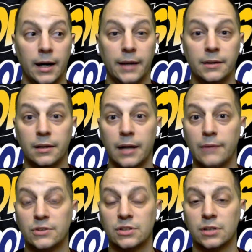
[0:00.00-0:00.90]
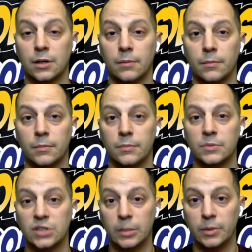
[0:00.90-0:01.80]
I did have some
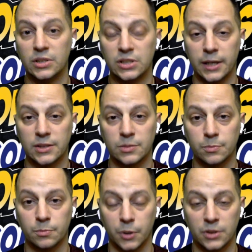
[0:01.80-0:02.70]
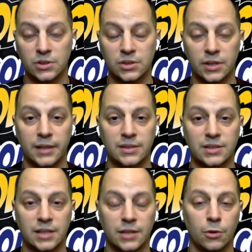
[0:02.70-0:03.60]
CBCS books to get
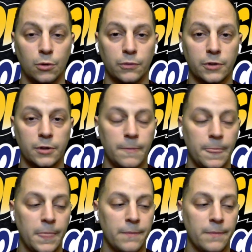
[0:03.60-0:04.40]
sent over